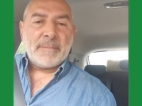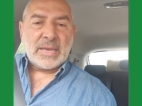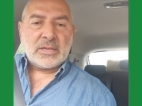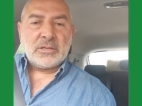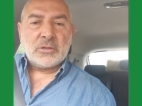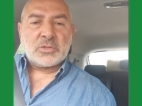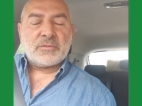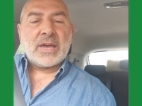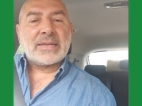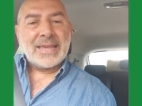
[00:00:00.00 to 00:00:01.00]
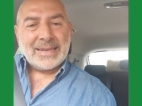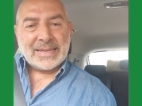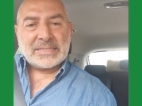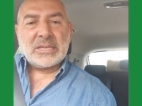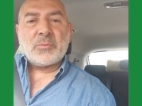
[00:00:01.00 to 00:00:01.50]
make a note of that.
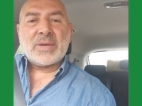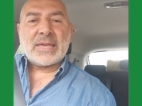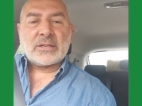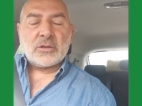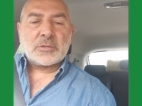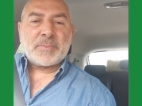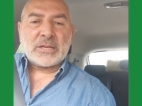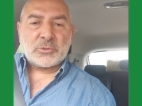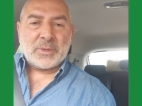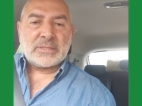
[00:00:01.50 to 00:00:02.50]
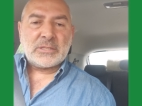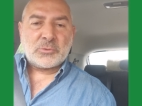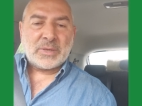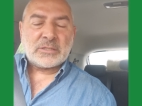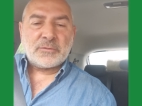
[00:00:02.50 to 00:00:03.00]
Let's see where that goes by
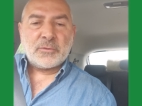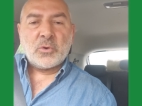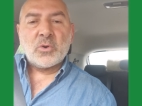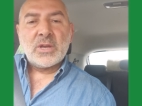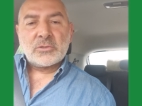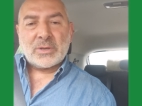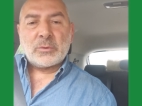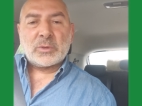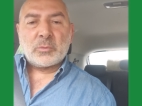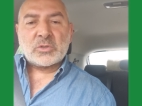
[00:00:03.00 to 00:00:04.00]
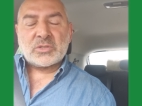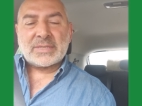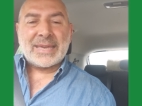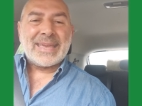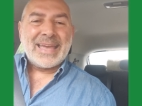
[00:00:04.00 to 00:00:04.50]
2024. So, anyone who wants to
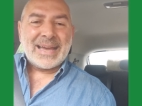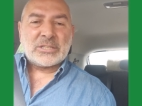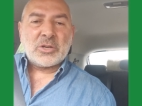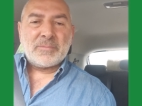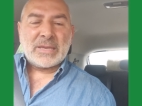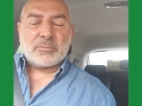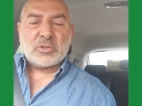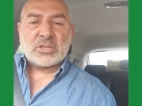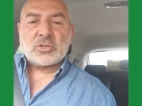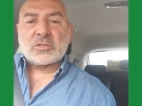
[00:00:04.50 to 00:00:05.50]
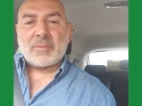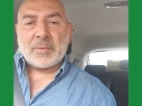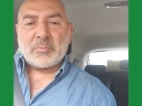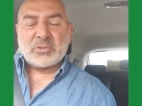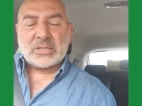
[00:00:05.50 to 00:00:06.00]
say, I don't make predictions or
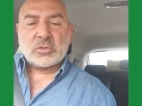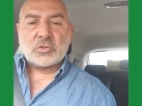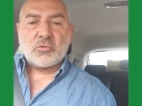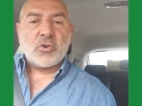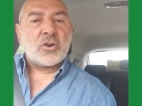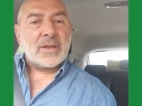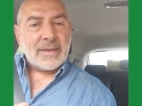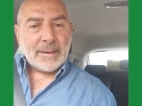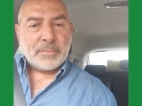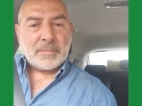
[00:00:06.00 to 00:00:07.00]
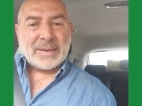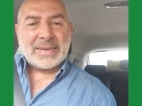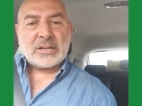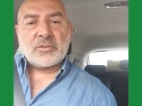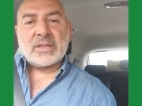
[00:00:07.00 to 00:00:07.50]
my predictions are wrong, and put my
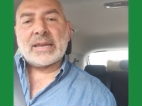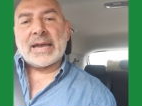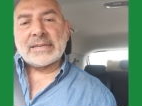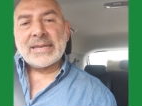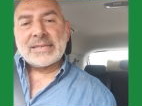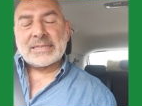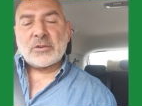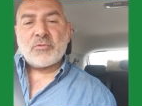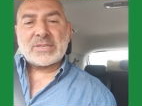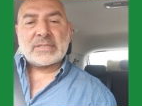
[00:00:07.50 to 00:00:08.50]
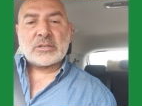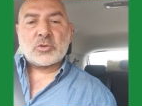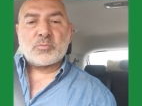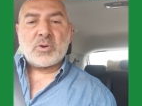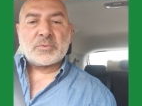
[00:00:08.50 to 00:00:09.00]
neck on the line saying
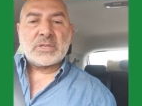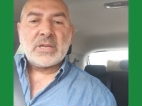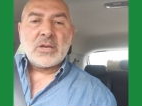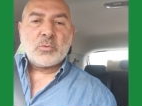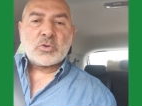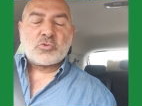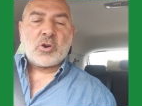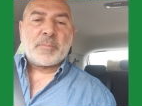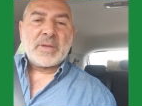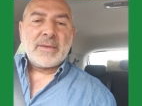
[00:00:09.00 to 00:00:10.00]
residential property will drop